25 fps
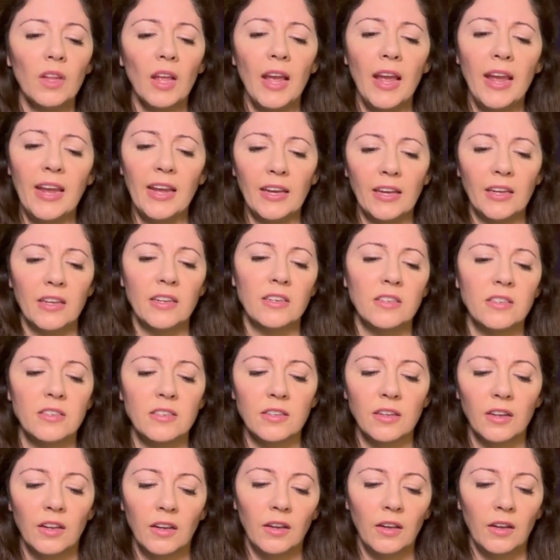and
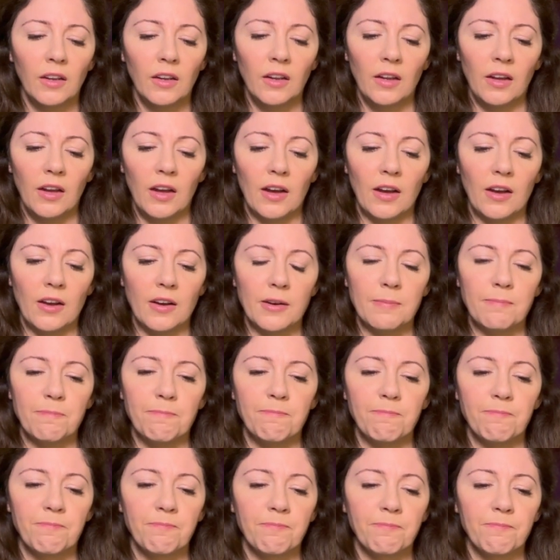um,